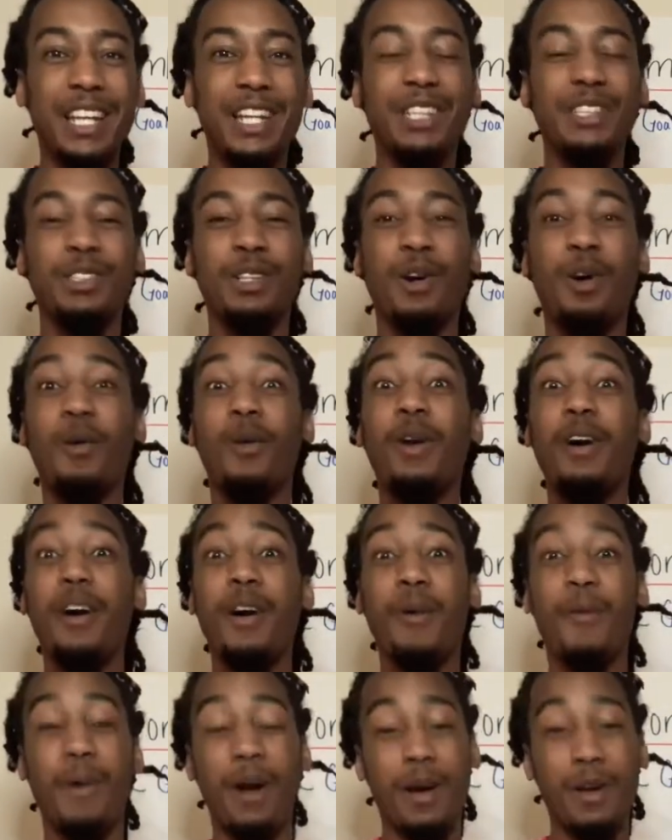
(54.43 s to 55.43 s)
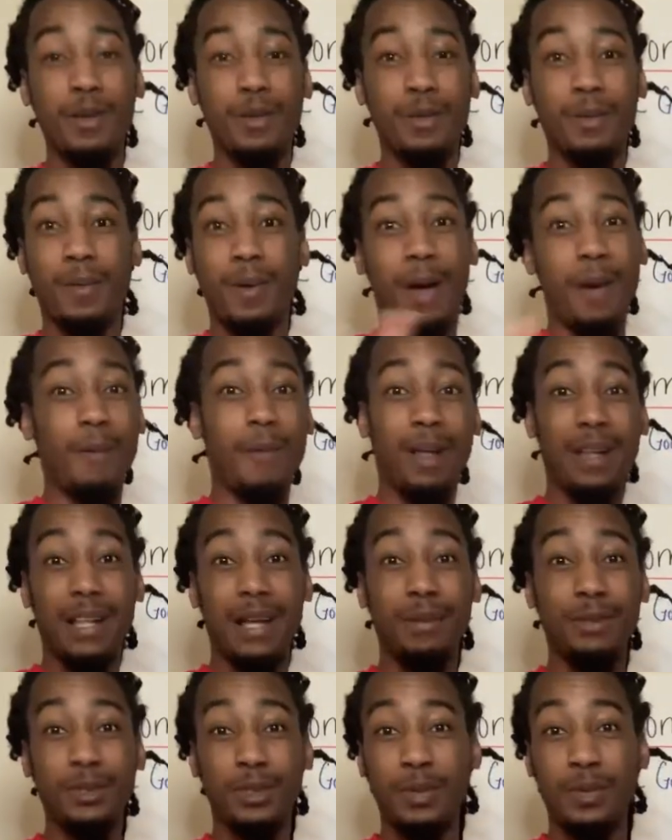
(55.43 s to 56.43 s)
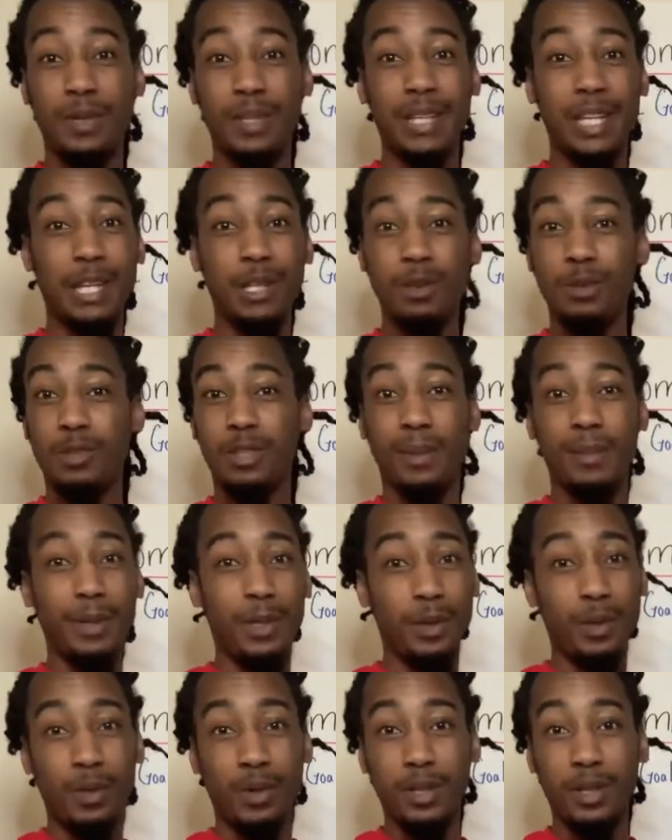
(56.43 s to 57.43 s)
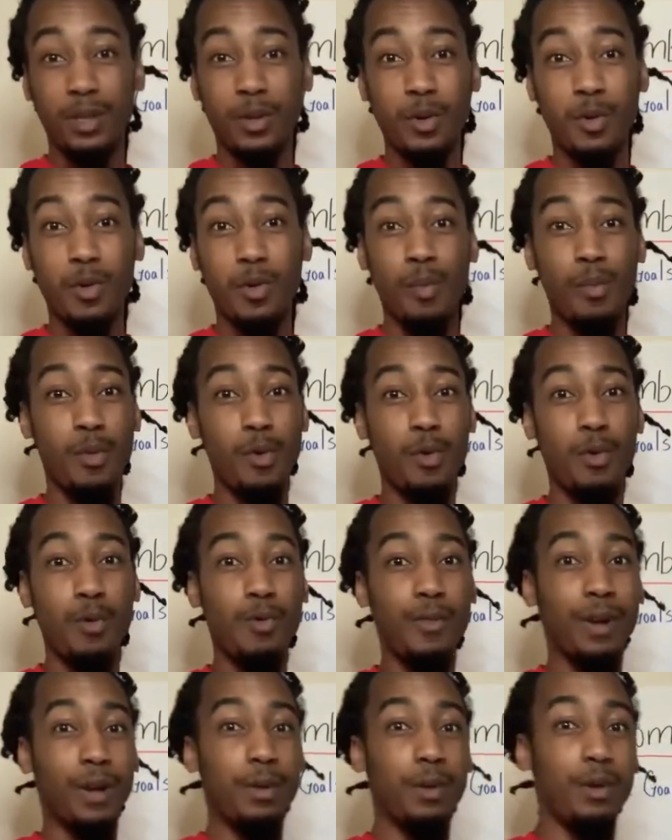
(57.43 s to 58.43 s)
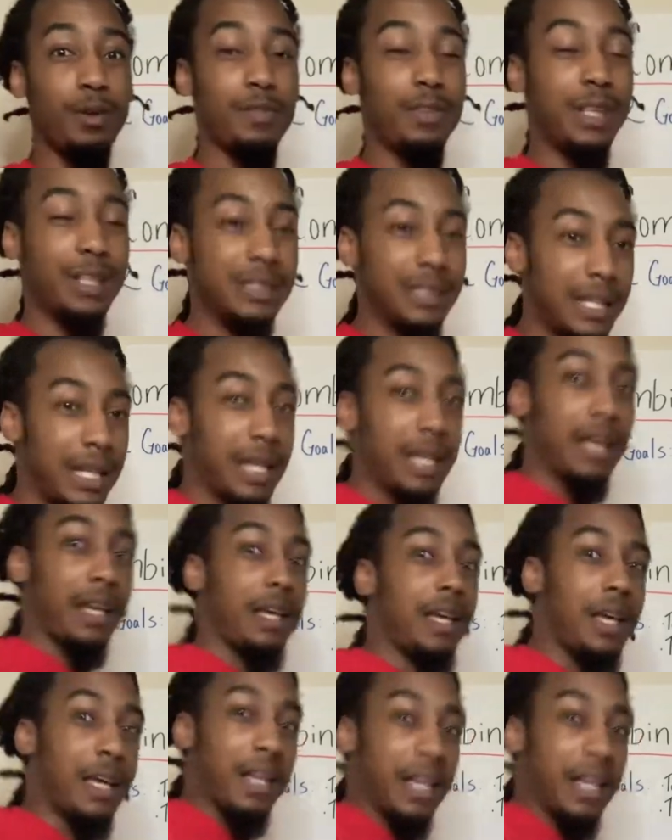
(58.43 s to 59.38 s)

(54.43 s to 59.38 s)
So while I was doing that, you should have been doing your cool move. I don't know if that's like